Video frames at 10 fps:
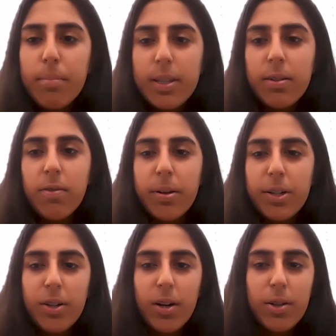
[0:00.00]

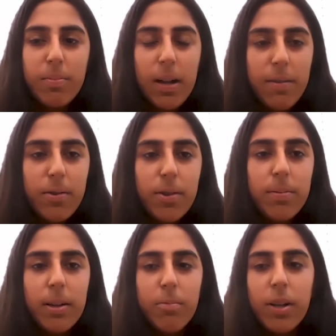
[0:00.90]
misinformation on their
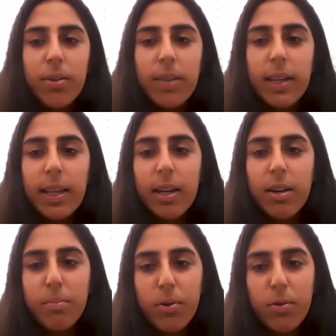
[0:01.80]
platforms, and what do you think they
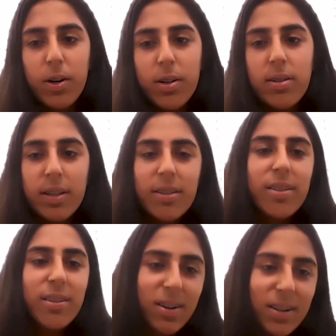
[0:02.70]
can improve on
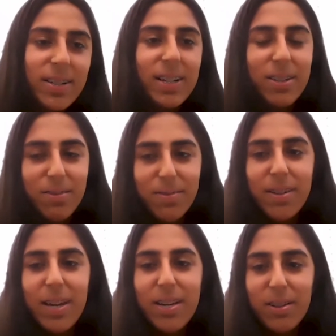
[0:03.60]
in the context of
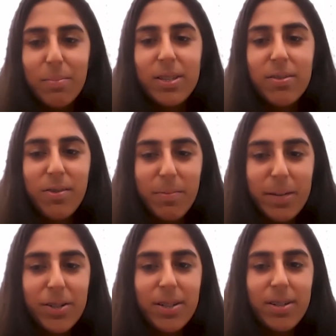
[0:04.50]
handling
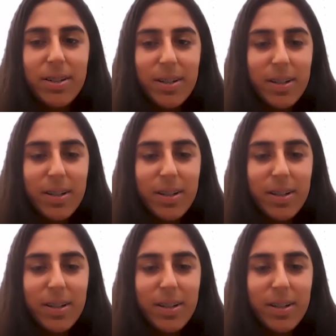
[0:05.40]
misinformation?